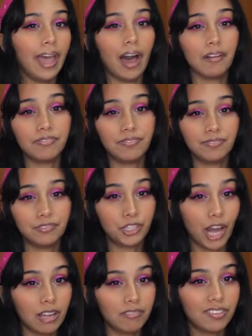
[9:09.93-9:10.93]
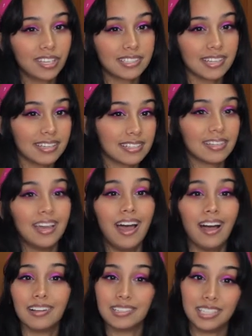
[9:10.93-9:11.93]
I'll try and fix this.
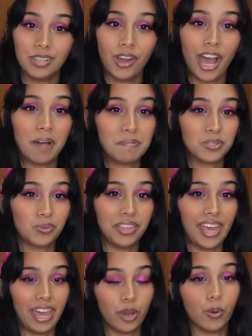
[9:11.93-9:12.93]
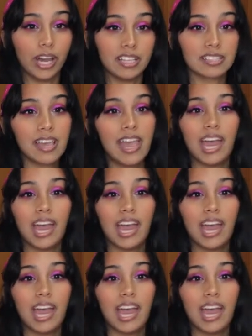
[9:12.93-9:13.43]
I'll see what happens with the egg whites.